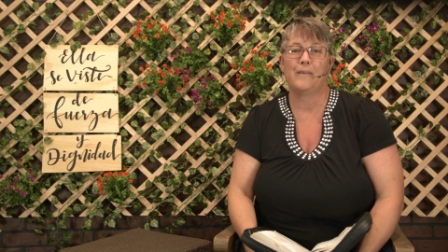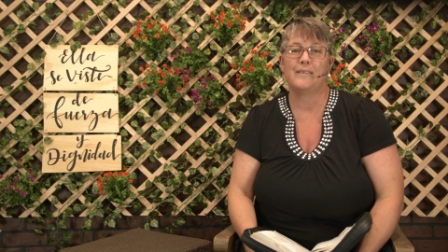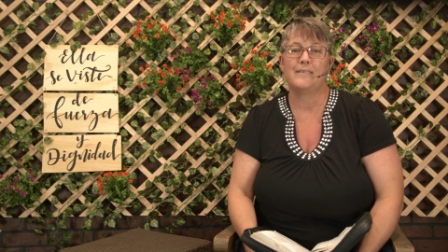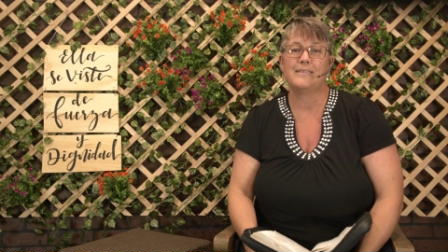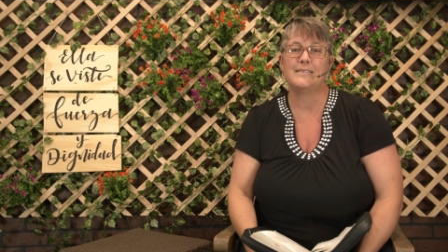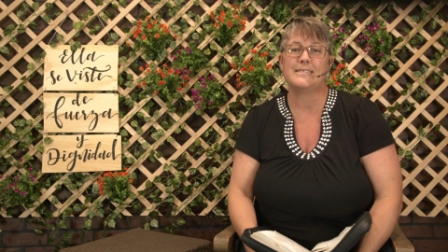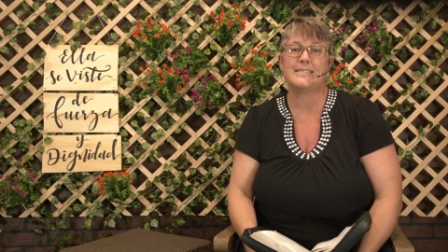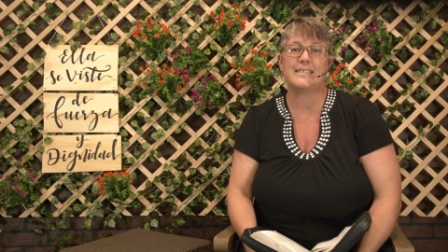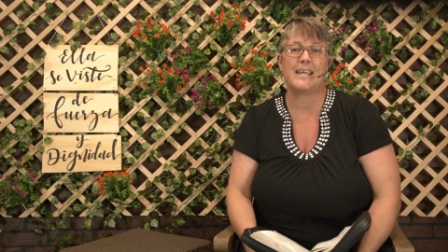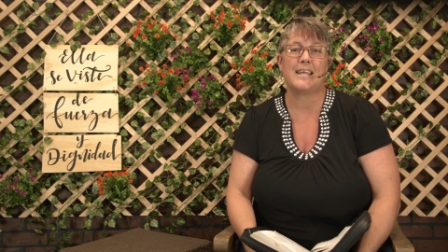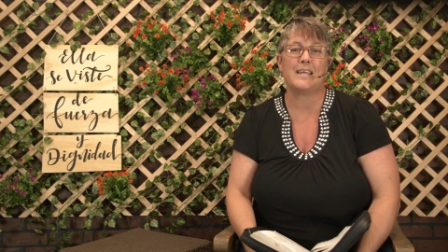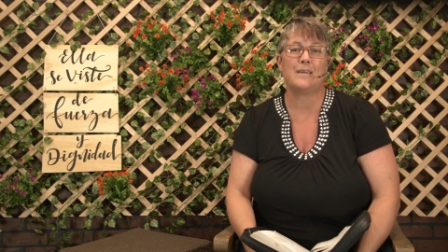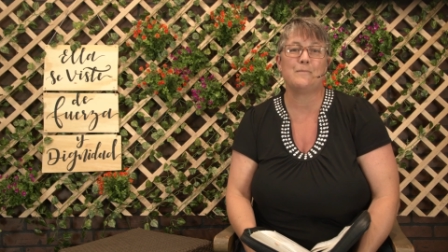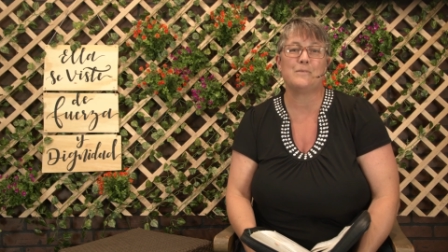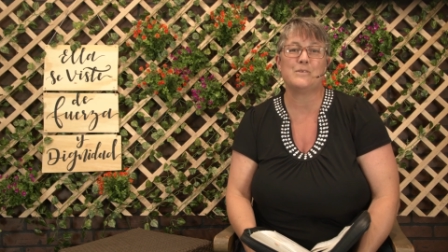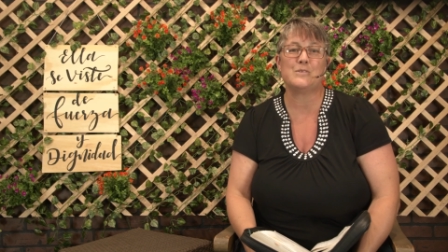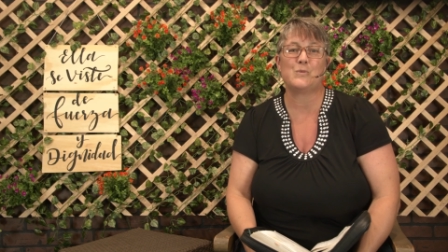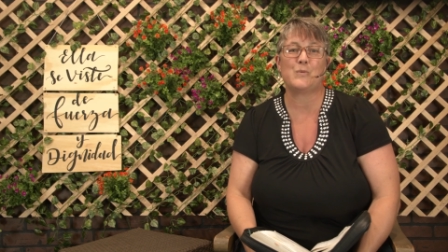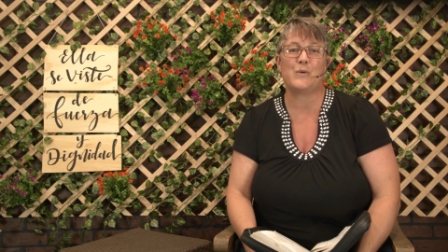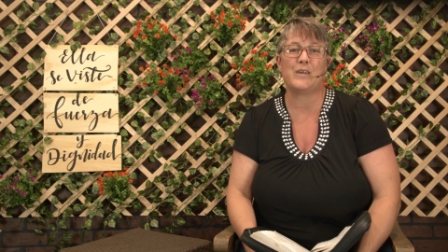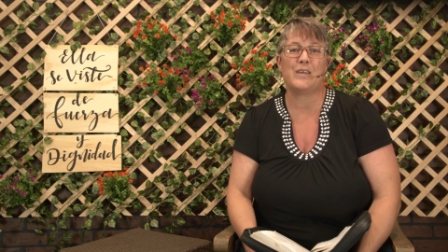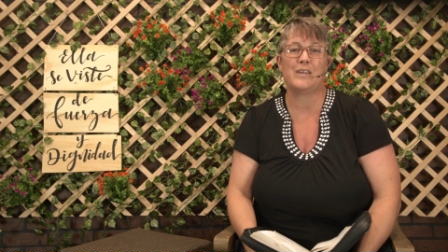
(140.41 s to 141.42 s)
The same
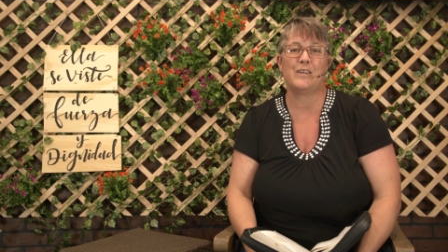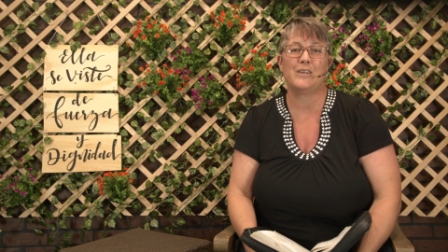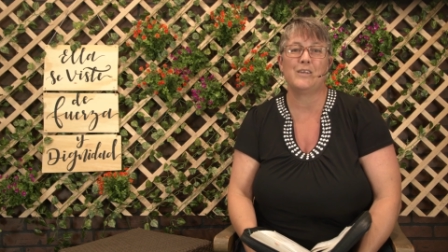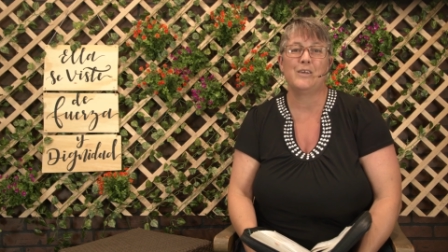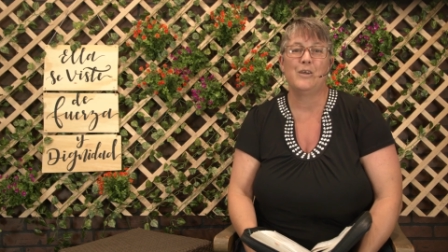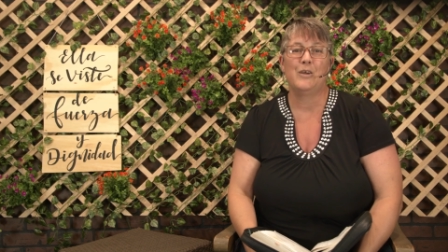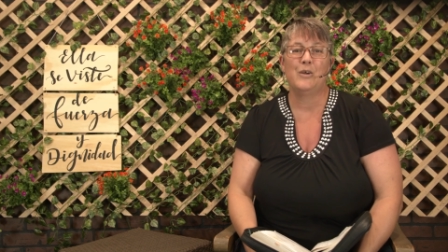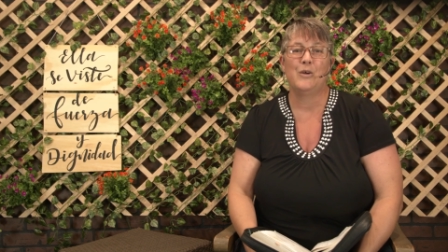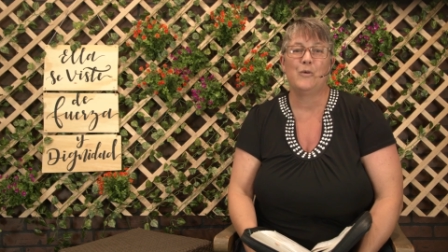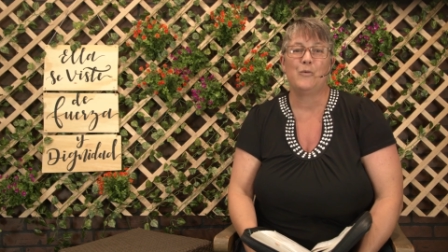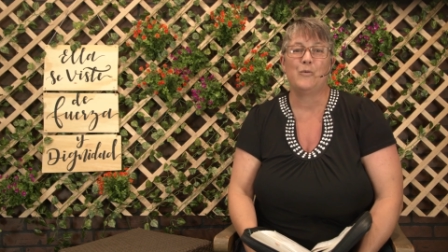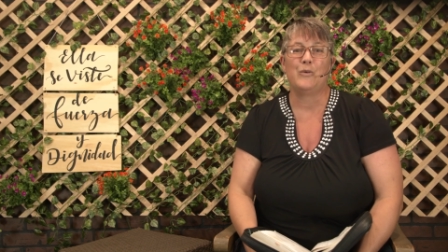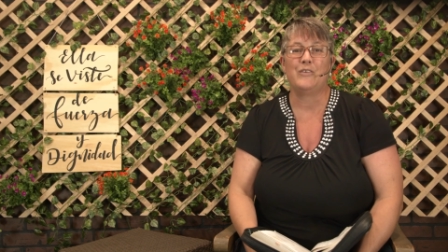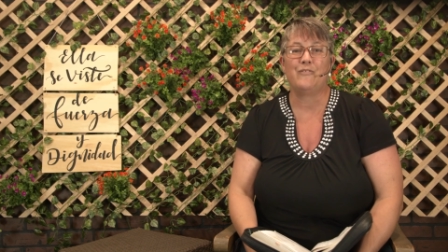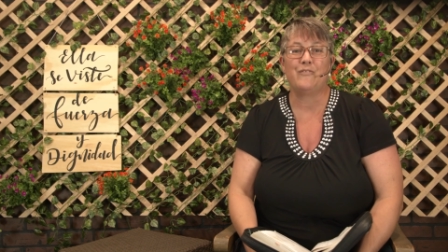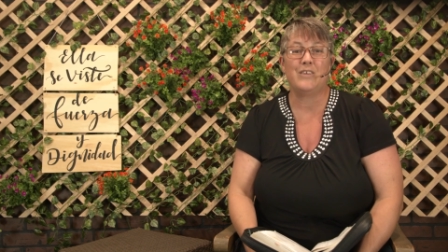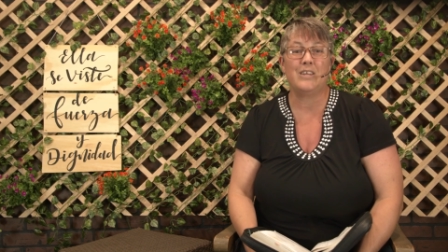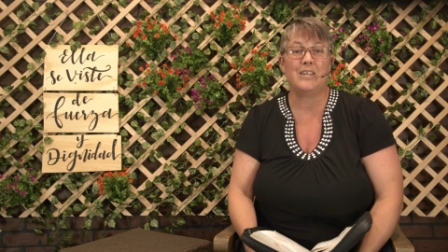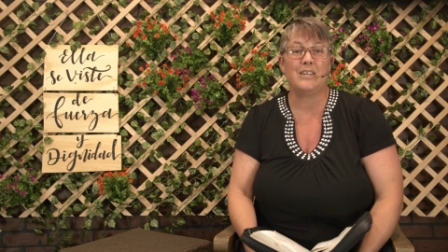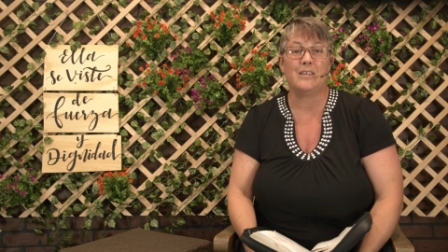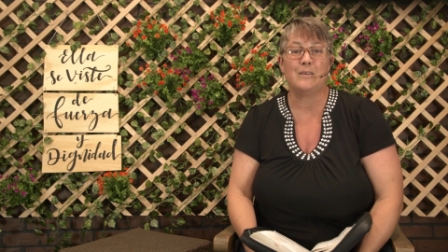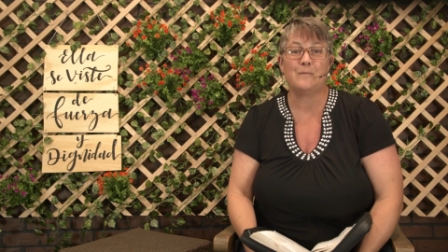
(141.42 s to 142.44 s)
is when we
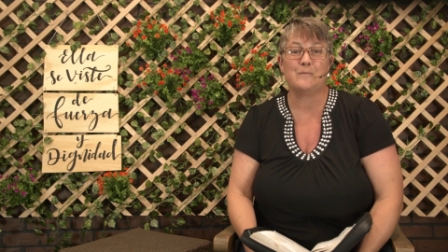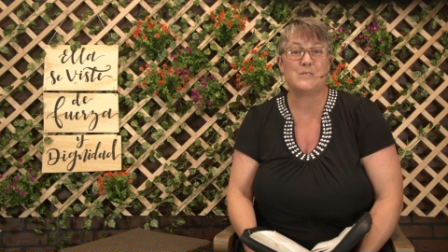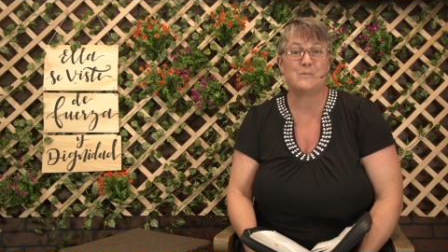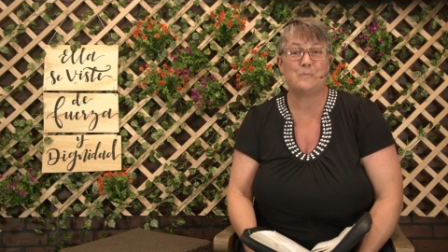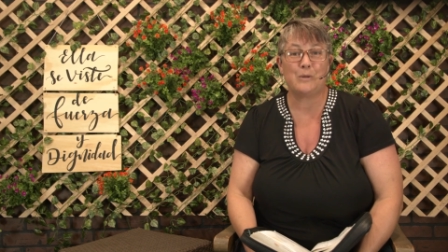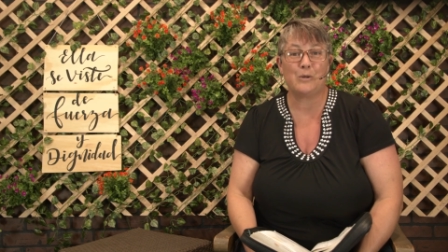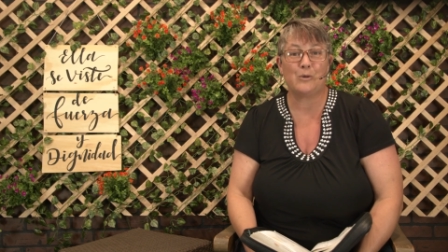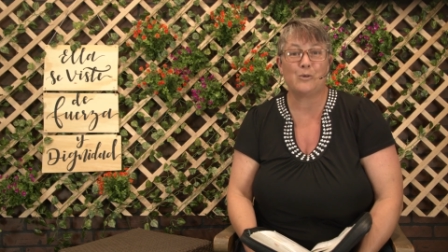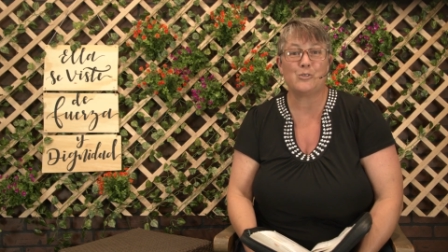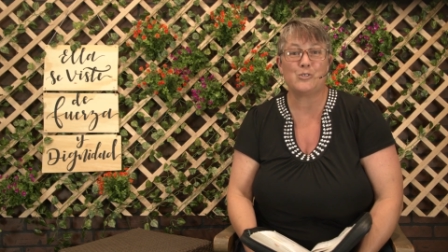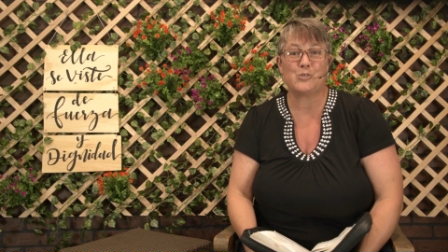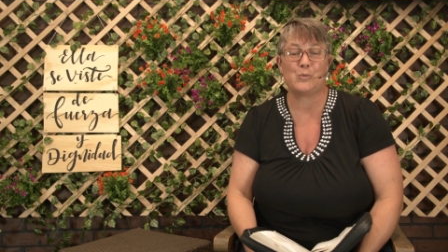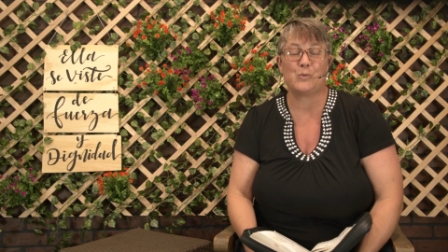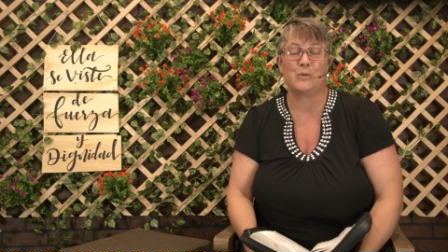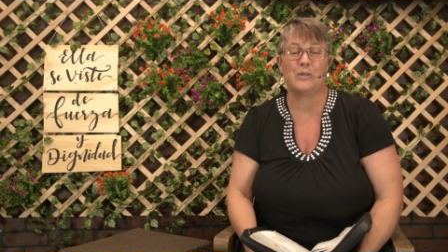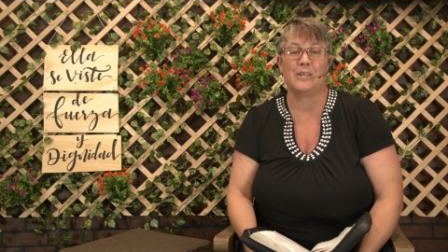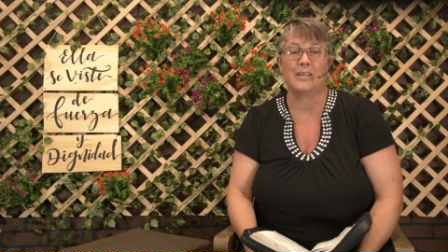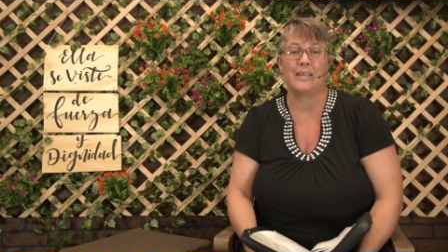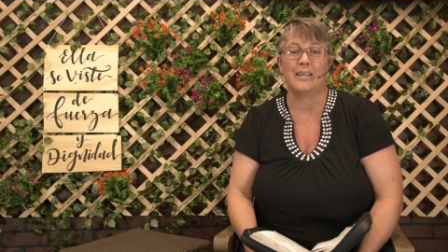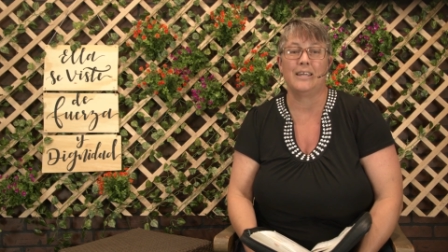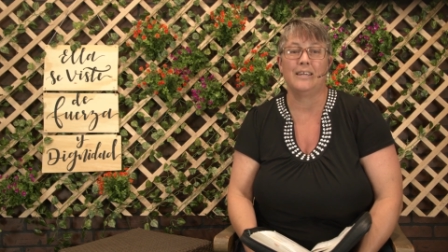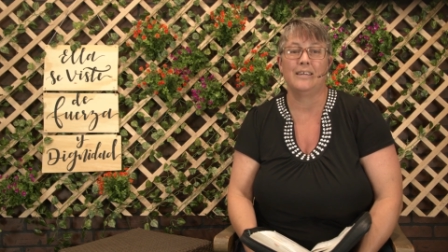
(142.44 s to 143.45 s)
feed them
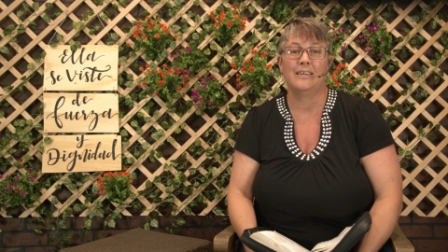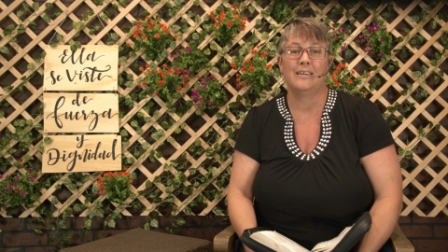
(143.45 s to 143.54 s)
spiritually.